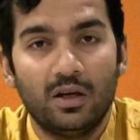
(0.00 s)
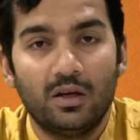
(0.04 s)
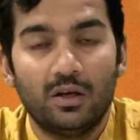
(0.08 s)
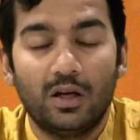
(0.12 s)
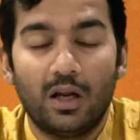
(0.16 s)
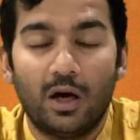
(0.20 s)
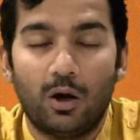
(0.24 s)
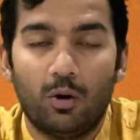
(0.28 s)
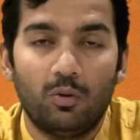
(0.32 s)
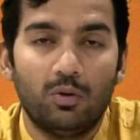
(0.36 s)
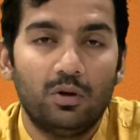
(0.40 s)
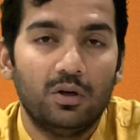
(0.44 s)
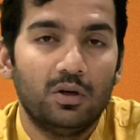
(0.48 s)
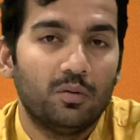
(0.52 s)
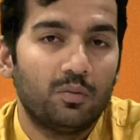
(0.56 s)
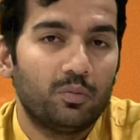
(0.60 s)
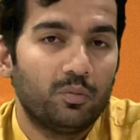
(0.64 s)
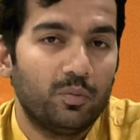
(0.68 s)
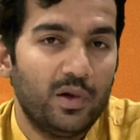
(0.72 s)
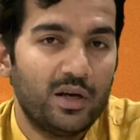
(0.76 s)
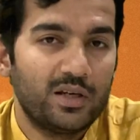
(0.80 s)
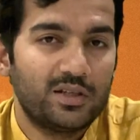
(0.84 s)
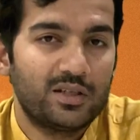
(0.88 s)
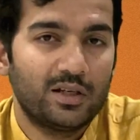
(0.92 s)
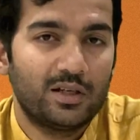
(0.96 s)
Now
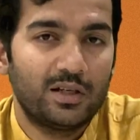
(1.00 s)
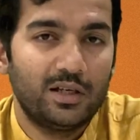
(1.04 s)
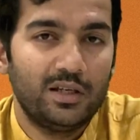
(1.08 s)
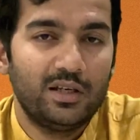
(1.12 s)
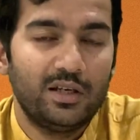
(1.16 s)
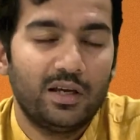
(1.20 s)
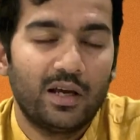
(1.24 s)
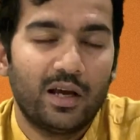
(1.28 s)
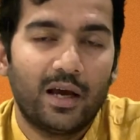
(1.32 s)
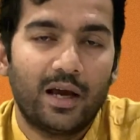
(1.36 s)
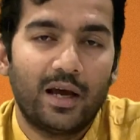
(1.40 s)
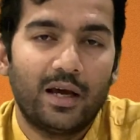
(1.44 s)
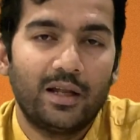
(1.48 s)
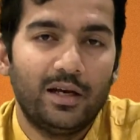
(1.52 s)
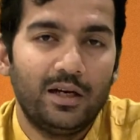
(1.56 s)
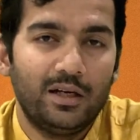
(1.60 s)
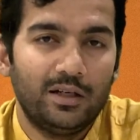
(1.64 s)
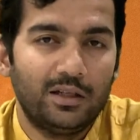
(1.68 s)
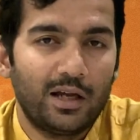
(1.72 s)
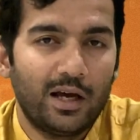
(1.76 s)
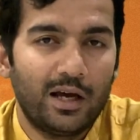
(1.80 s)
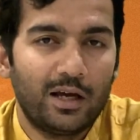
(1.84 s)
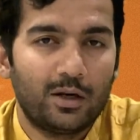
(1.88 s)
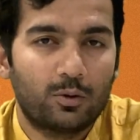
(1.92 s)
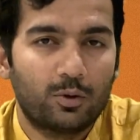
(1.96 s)
basically an
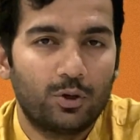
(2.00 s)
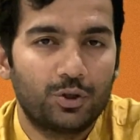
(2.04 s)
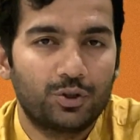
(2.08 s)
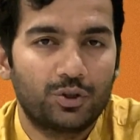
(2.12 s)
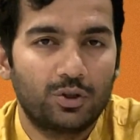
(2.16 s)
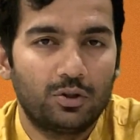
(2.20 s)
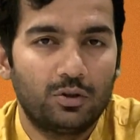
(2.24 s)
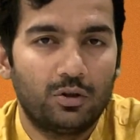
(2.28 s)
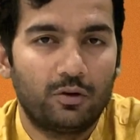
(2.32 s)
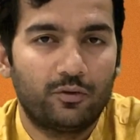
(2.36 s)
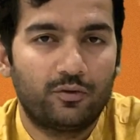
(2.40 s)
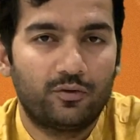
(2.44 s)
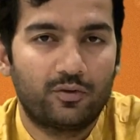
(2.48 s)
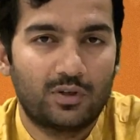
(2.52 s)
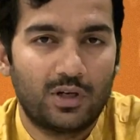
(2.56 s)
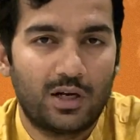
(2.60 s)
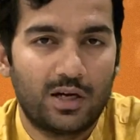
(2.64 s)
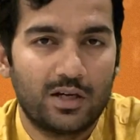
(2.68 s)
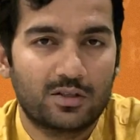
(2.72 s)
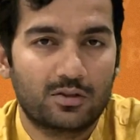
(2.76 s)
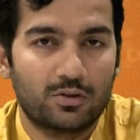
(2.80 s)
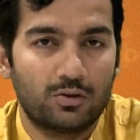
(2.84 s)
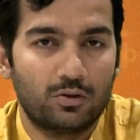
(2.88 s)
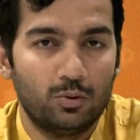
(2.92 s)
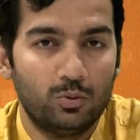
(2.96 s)
entire question of
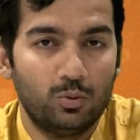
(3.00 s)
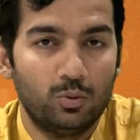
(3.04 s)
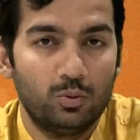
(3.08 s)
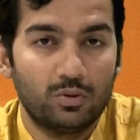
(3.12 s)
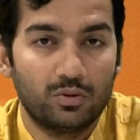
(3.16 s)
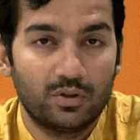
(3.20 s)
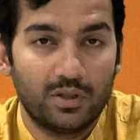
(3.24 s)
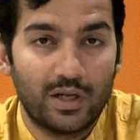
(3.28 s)
task 2,